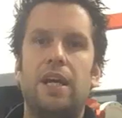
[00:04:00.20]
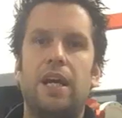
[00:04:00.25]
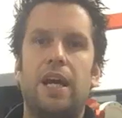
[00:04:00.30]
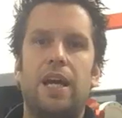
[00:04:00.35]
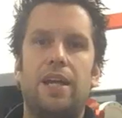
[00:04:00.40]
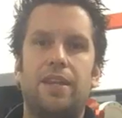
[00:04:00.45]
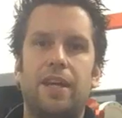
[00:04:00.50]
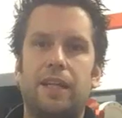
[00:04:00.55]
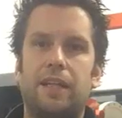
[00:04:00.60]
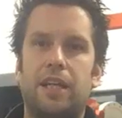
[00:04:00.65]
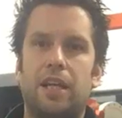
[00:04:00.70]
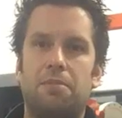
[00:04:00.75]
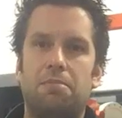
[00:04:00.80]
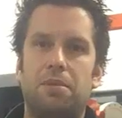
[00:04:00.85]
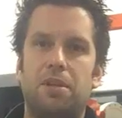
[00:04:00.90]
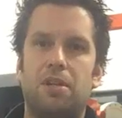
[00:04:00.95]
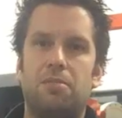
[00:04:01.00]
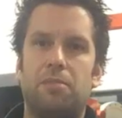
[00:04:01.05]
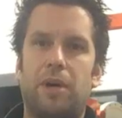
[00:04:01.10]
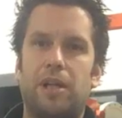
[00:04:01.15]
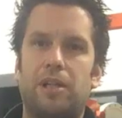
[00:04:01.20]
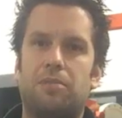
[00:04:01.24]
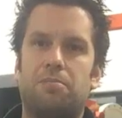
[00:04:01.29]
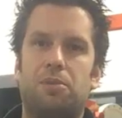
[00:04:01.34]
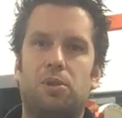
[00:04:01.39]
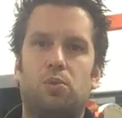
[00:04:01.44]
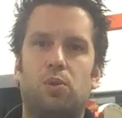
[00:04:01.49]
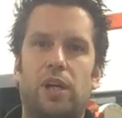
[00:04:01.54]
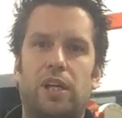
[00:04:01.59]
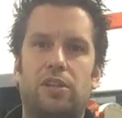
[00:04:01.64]
And that can be in
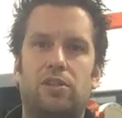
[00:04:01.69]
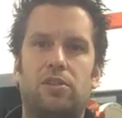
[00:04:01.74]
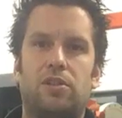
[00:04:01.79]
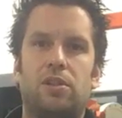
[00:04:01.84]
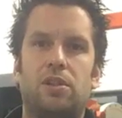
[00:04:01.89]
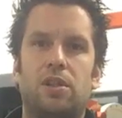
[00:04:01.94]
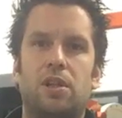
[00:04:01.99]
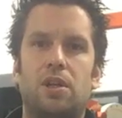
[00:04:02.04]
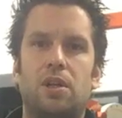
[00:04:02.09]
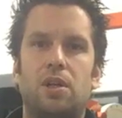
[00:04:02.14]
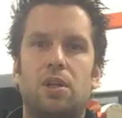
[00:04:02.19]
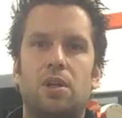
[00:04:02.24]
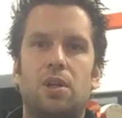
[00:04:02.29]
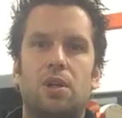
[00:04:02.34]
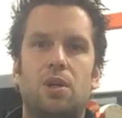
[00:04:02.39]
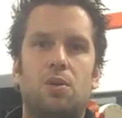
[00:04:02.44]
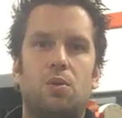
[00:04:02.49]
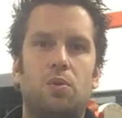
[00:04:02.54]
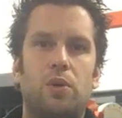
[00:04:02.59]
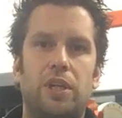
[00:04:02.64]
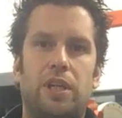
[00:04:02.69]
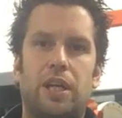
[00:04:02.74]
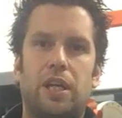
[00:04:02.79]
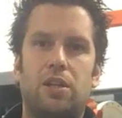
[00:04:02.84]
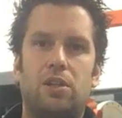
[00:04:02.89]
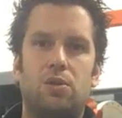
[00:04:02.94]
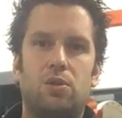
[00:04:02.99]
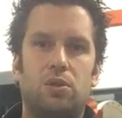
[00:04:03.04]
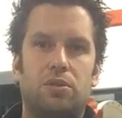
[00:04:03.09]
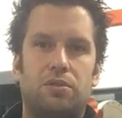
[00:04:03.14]
multiple ways. We can
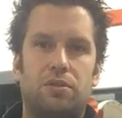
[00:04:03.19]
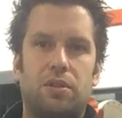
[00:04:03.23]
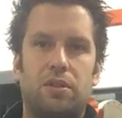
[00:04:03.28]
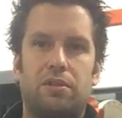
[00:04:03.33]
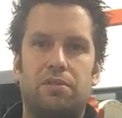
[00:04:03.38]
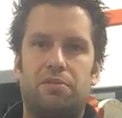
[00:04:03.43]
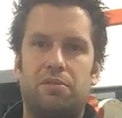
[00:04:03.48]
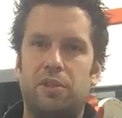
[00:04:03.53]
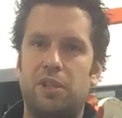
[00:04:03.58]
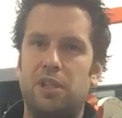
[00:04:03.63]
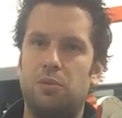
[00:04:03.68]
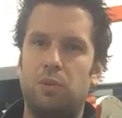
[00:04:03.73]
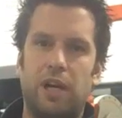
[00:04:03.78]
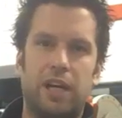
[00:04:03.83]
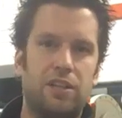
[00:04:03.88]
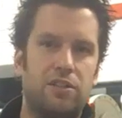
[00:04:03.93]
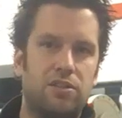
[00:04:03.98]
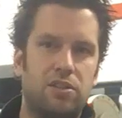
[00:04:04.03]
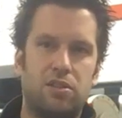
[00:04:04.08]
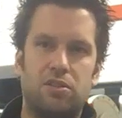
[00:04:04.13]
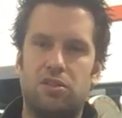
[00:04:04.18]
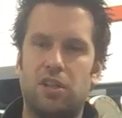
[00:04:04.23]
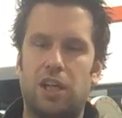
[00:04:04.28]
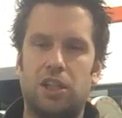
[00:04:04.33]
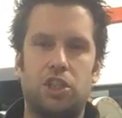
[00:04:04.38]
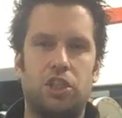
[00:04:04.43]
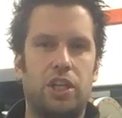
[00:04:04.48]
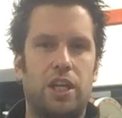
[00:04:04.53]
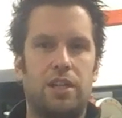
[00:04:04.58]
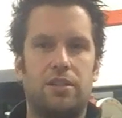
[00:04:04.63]
use free weights
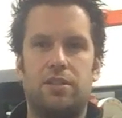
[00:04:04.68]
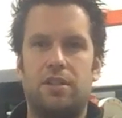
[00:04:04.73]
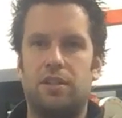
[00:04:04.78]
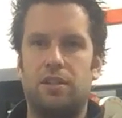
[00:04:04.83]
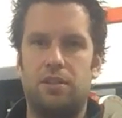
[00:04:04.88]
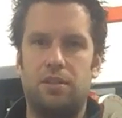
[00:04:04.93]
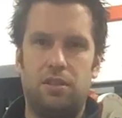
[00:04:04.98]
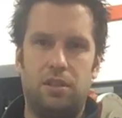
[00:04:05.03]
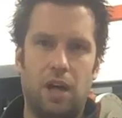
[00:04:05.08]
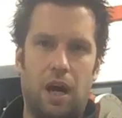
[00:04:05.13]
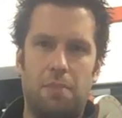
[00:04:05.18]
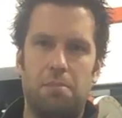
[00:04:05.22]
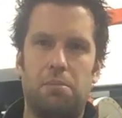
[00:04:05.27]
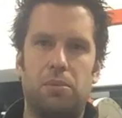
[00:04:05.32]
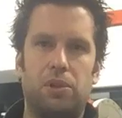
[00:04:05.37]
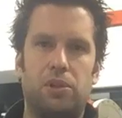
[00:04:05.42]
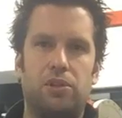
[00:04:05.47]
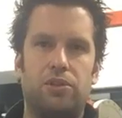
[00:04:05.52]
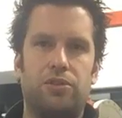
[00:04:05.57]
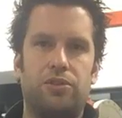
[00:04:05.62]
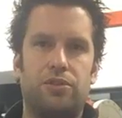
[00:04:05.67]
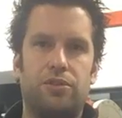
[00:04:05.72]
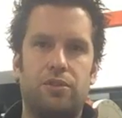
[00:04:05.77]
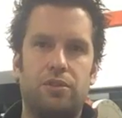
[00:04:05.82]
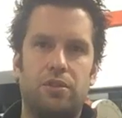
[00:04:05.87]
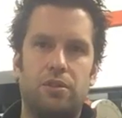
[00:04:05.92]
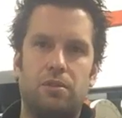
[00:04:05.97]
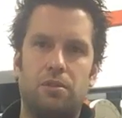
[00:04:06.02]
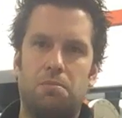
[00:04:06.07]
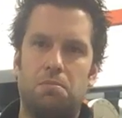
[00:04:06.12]
such as dumbbells,
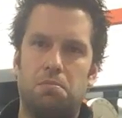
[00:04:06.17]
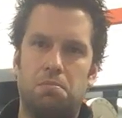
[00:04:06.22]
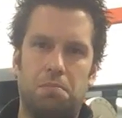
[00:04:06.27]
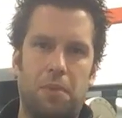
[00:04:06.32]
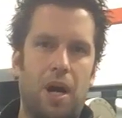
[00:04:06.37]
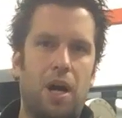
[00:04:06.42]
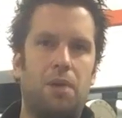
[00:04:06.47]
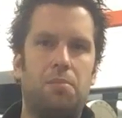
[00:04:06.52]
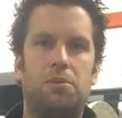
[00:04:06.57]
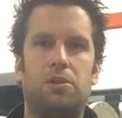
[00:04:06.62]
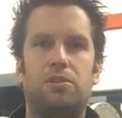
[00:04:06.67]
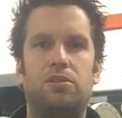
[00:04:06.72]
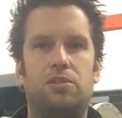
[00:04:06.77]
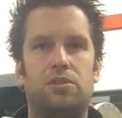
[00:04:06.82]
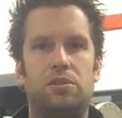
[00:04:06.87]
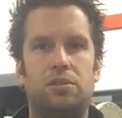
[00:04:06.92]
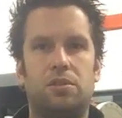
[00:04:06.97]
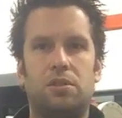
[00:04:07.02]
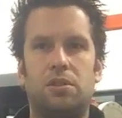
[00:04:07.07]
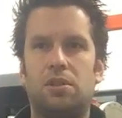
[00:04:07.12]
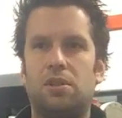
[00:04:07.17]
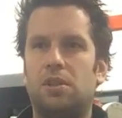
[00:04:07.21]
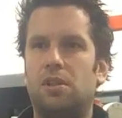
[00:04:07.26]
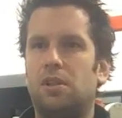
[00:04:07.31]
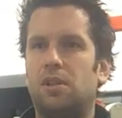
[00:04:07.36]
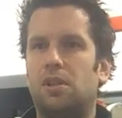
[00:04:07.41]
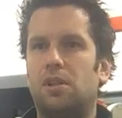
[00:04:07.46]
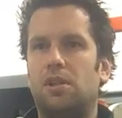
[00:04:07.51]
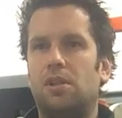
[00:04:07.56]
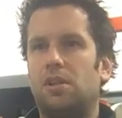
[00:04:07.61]
barbells,
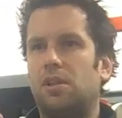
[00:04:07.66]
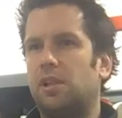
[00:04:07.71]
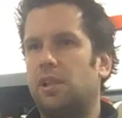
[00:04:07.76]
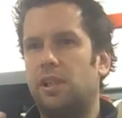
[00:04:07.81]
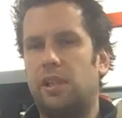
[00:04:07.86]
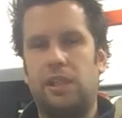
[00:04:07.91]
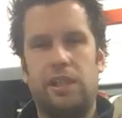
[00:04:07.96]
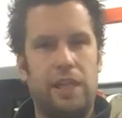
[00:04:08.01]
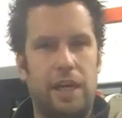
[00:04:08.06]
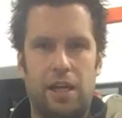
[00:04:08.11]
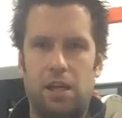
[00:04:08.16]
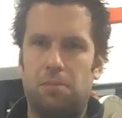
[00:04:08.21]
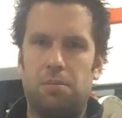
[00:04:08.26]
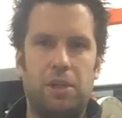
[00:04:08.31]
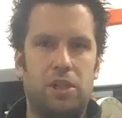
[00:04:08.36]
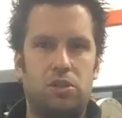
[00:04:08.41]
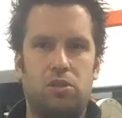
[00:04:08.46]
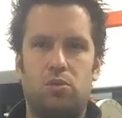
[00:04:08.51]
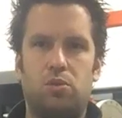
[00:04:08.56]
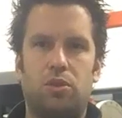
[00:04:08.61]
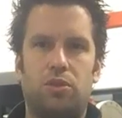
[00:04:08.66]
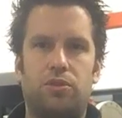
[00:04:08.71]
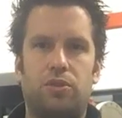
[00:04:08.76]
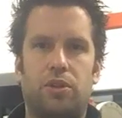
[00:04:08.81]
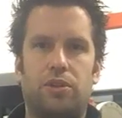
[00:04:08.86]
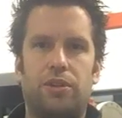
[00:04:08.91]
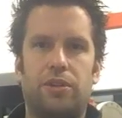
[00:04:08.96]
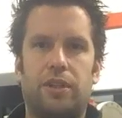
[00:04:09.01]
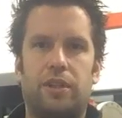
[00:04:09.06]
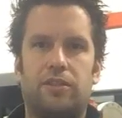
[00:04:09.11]
kettlebells to a
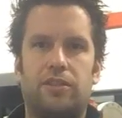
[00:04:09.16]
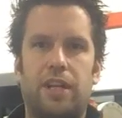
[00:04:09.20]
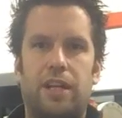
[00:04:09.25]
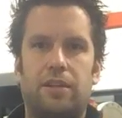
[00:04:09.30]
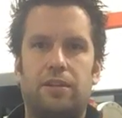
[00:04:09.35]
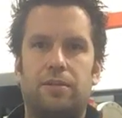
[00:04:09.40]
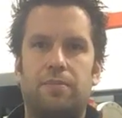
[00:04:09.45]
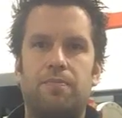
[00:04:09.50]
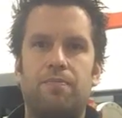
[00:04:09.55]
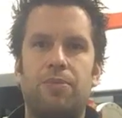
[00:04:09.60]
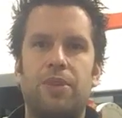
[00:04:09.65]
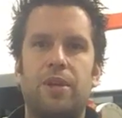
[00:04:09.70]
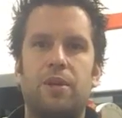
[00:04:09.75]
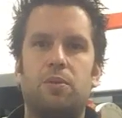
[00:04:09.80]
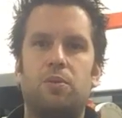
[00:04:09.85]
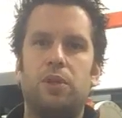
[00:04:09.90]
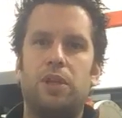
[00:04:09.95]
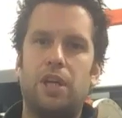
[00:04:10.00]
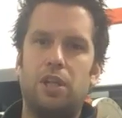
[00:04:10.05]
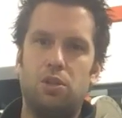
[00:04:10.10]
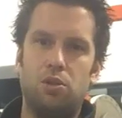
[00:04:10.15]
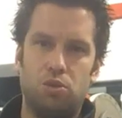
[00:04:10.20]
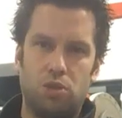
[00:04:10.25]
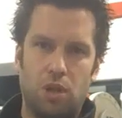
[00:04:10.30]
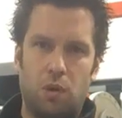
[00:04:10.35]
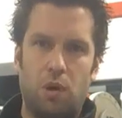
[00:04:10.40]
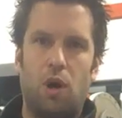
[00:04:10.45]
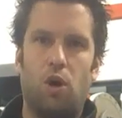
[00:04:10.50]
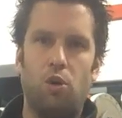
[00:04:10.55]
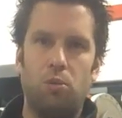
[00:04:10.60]
certain extent. We can use
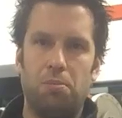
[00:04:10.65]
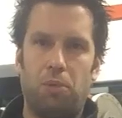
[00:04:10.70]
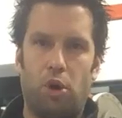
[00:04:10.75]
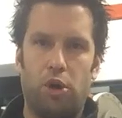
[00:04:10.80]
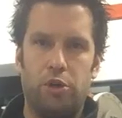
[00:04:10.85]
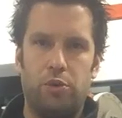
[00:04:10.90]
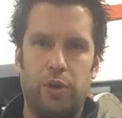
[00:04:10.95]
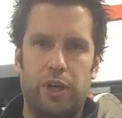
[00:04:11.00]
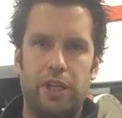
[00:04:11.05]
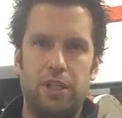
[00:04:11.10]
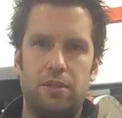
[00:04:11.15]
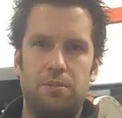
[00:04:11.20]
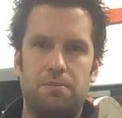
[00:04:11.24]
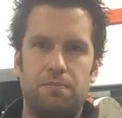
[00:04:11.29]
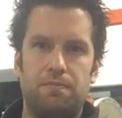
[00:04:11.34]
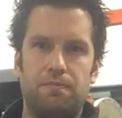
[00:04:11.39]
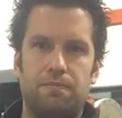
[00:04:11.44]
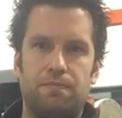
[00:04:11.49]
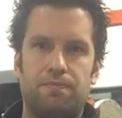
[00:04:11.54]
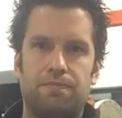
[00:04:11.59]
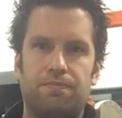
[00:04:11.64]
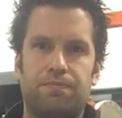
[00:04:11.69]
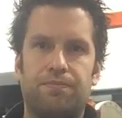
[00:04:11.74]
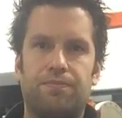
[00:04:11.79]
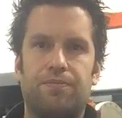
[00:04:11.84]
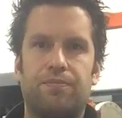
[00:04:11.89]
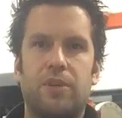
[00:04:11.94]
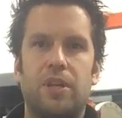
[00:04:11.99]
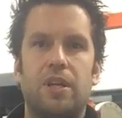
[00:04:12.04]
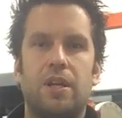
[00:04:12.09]
our own body weight.
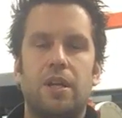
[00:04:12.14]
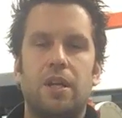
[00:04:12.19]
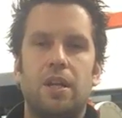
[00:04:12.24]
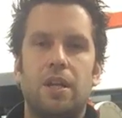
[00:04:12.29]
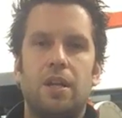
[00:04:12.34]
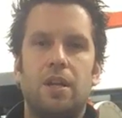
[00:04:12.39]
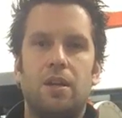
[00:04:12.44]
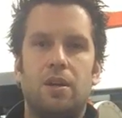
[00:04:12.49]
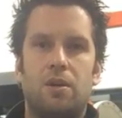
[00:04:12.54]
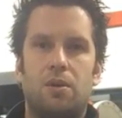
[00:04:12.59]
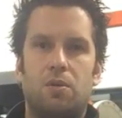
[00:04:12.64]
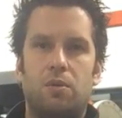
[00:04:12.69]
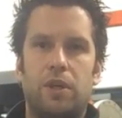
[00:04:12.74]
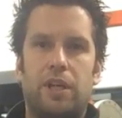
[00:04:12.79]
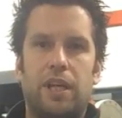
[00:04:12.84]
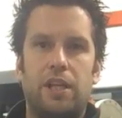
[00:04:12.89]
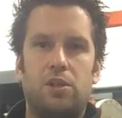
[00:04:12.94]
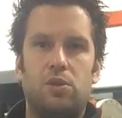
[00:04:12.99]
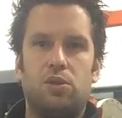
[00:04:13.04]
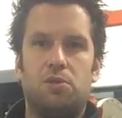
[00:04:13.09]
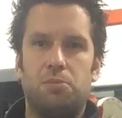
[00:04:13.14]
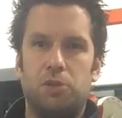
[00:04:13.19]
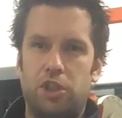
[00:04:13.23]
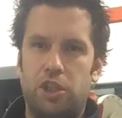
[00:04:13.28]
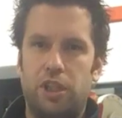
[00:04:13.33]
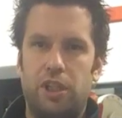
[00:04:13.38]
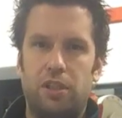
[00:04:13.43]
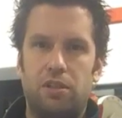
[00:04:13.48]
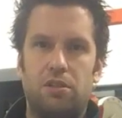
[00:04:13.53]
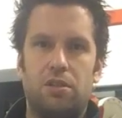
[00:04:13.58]
We can use
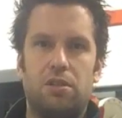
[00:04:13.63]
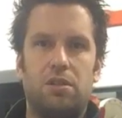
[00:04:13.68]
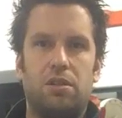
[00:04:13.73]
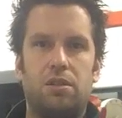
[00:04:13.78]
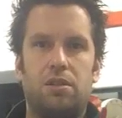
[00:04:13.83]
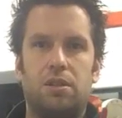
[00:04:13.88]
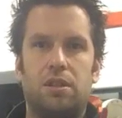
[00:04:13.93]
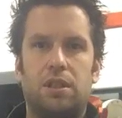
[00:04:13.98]
machines.